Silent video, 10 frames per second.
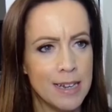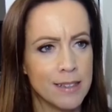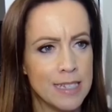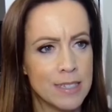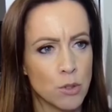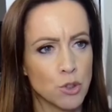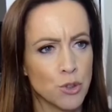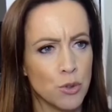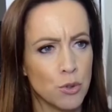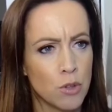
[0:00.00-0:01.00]
the
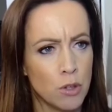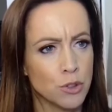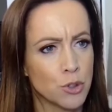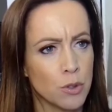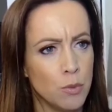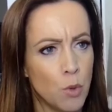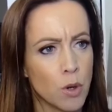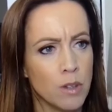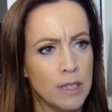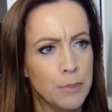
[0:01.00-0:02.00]
social, cultural,
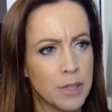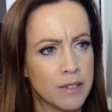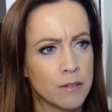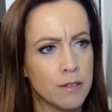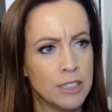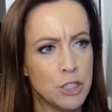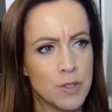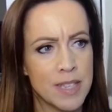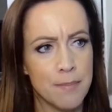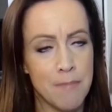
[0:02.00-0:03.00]
moral, and political issues
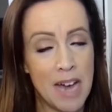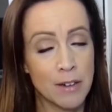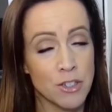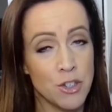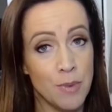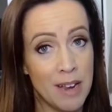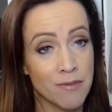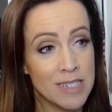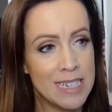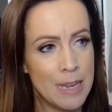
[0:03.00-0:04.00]
that matter to
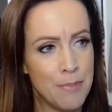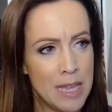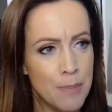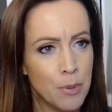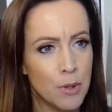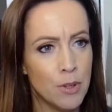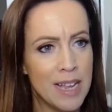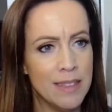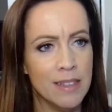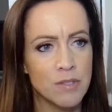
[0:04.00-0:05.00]
everyday people
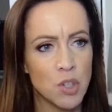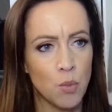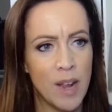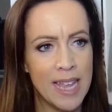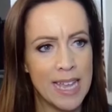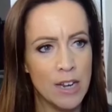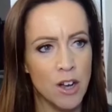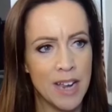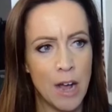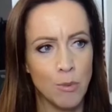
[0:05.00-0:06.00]
and love to weigh in on
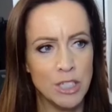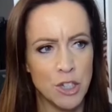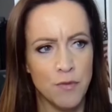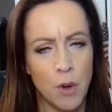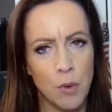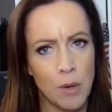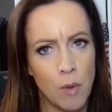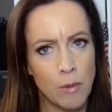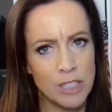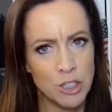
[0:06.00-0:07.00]
how we should vote and
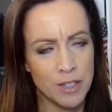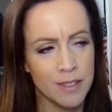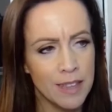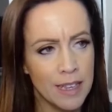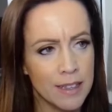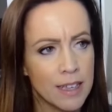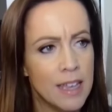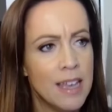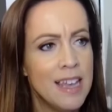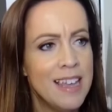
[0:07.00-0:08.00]
what we should think,
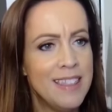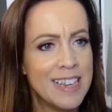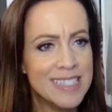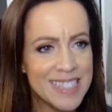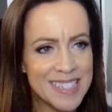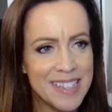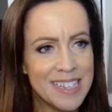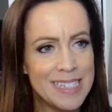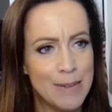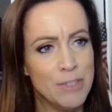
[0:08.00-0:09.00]
they consistently
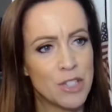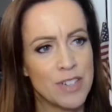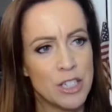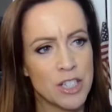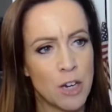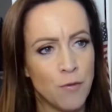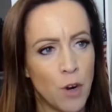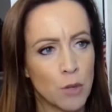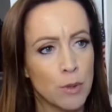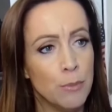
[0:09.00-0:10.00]
demonstrate just how
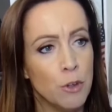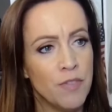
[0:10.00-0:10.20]
far removed they